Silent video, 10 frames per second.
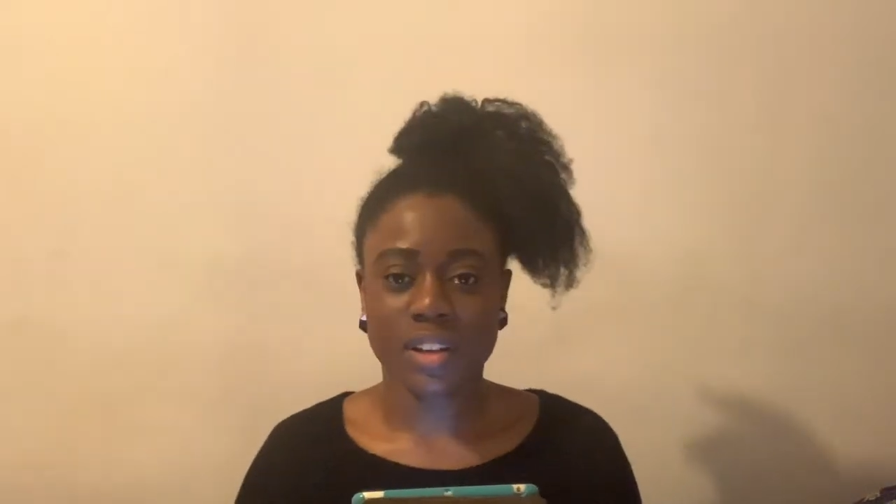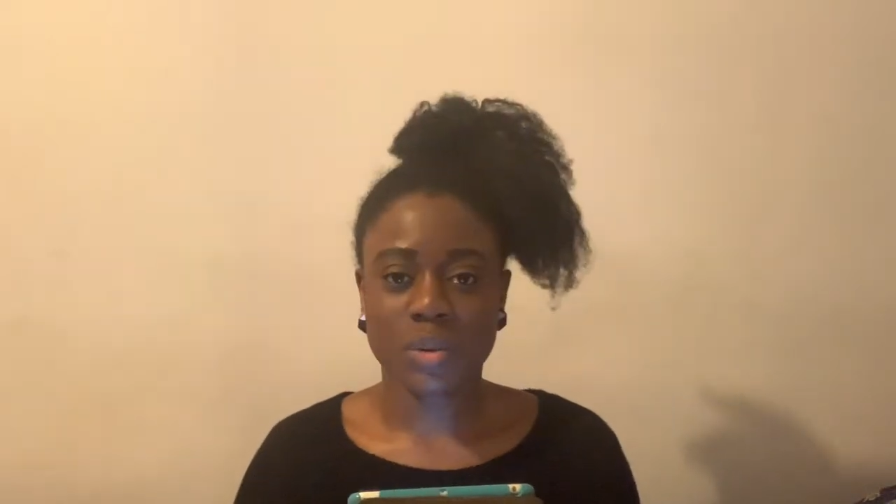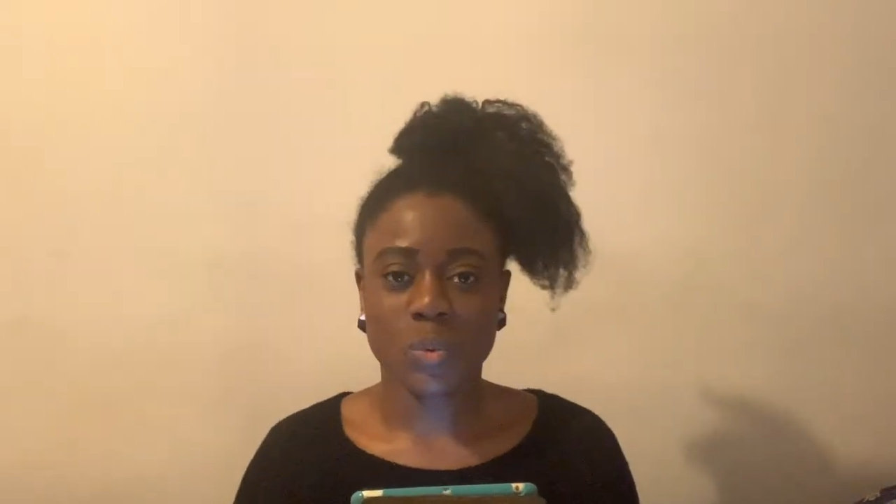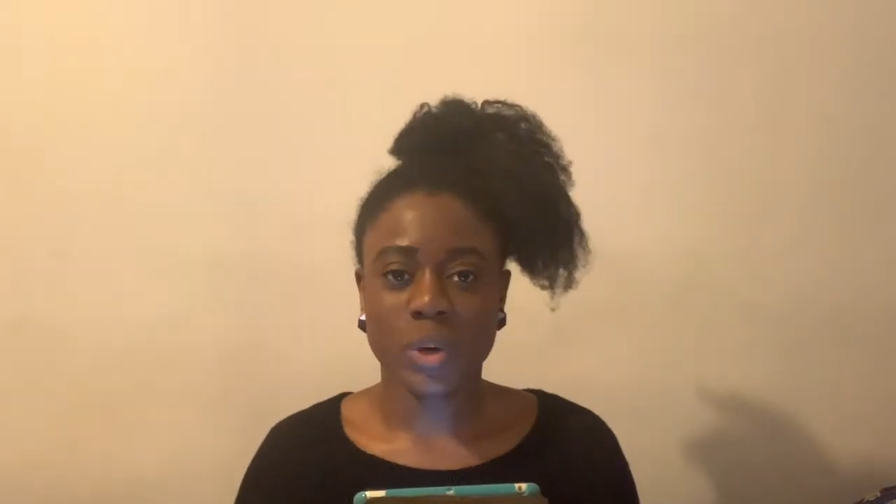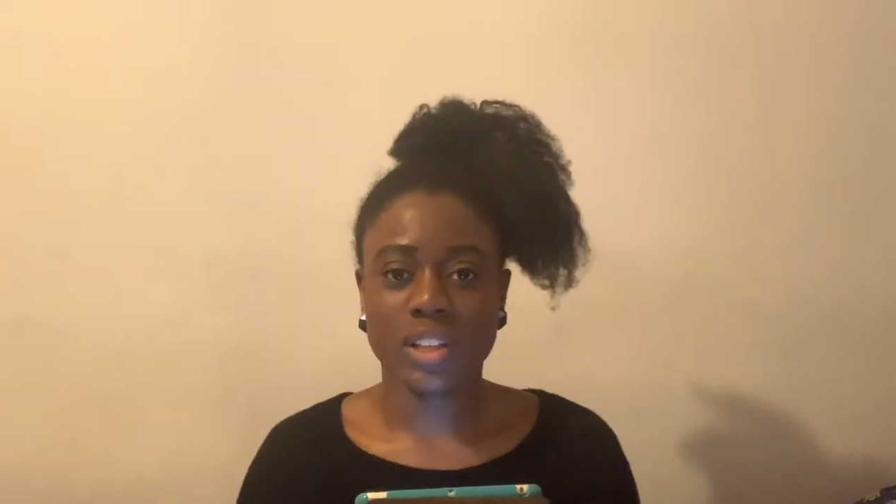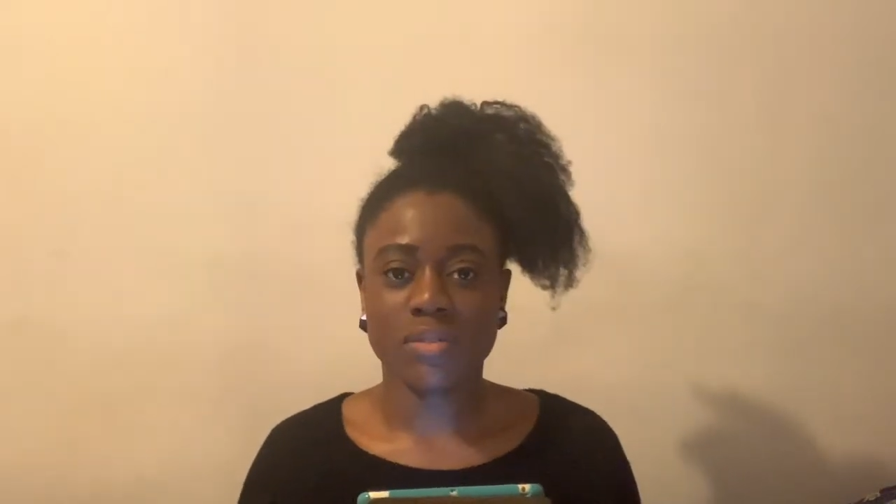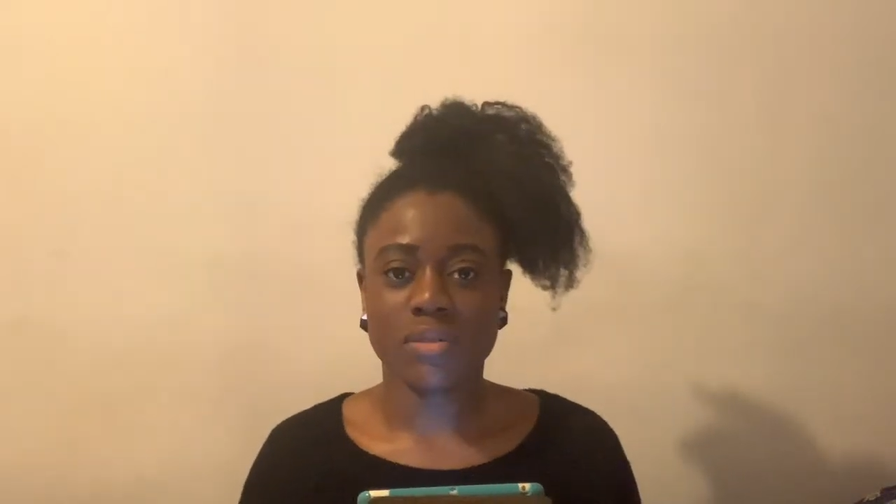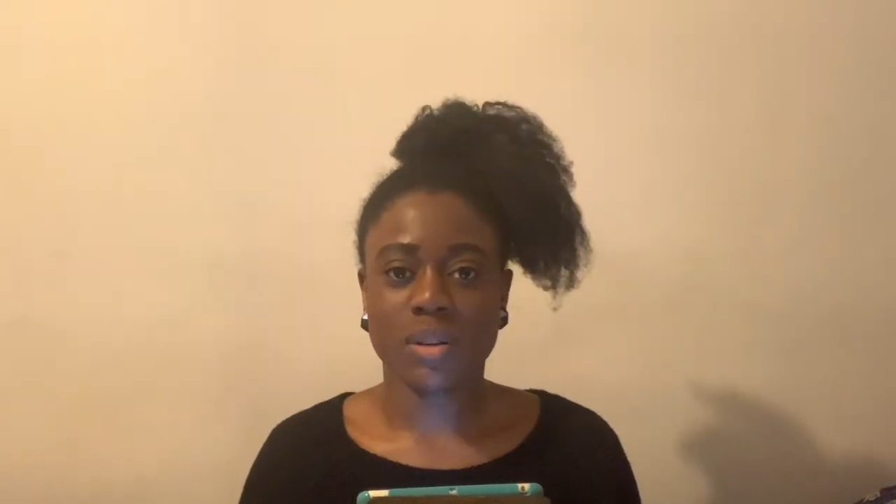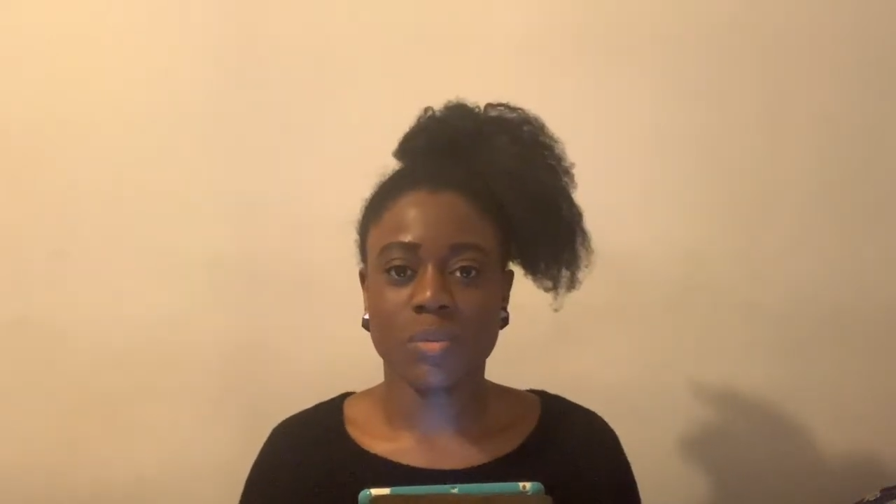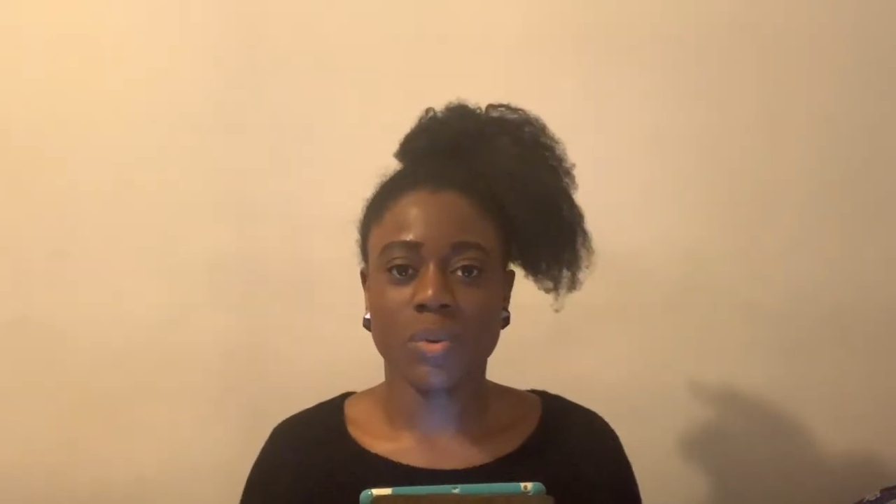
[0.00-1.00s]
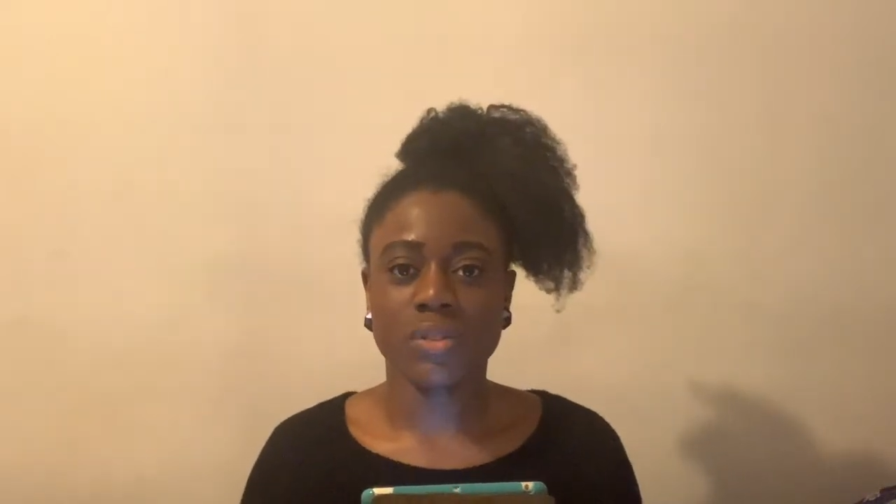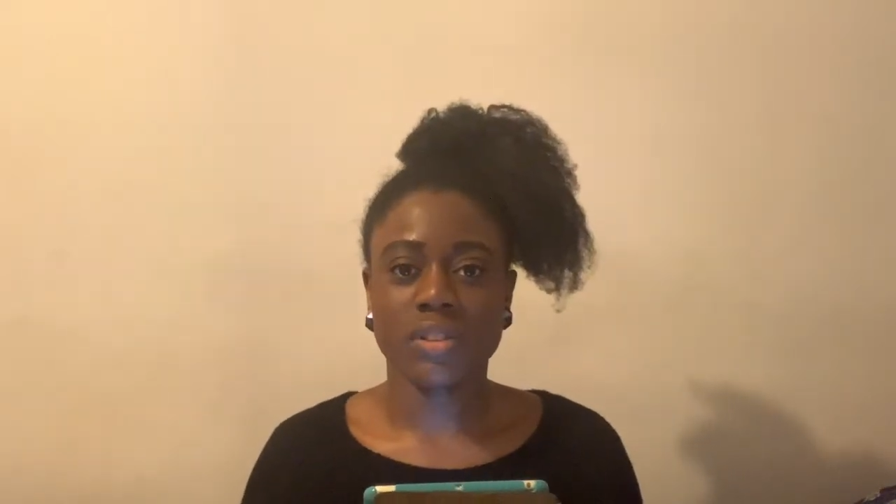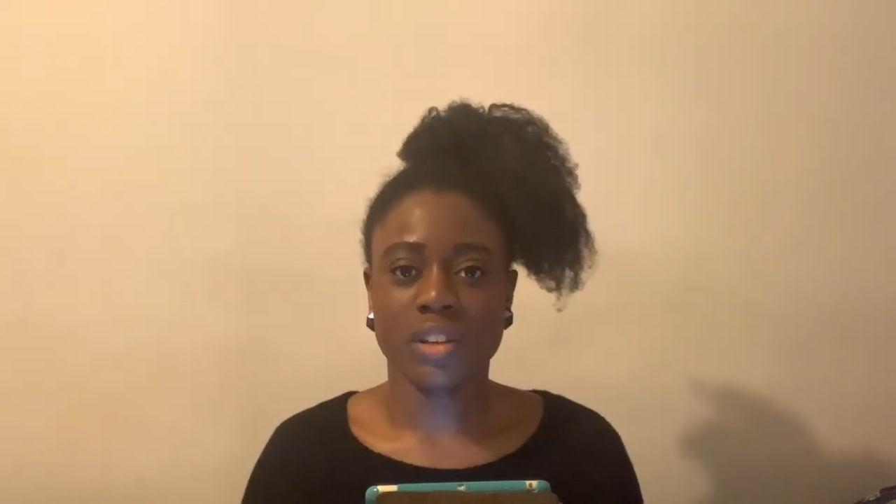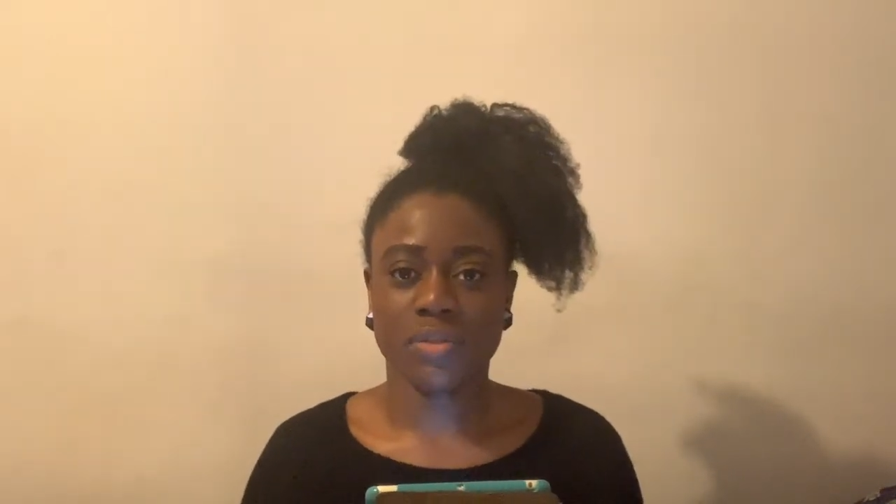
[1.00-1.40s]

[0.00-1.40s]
like whenever I want,